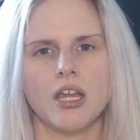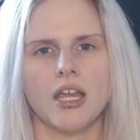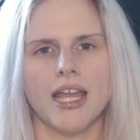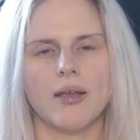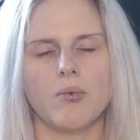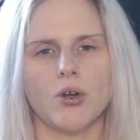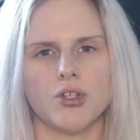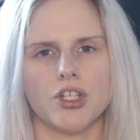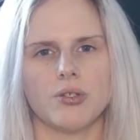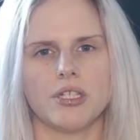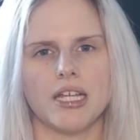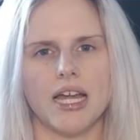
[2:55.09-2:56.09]
it wants you
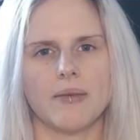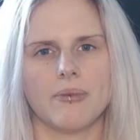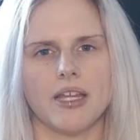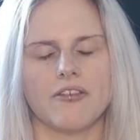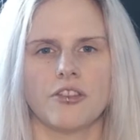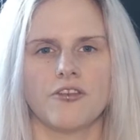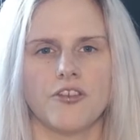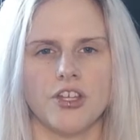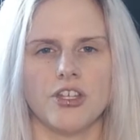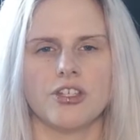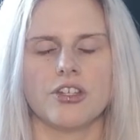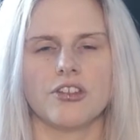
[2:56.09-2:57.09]
to type in the first,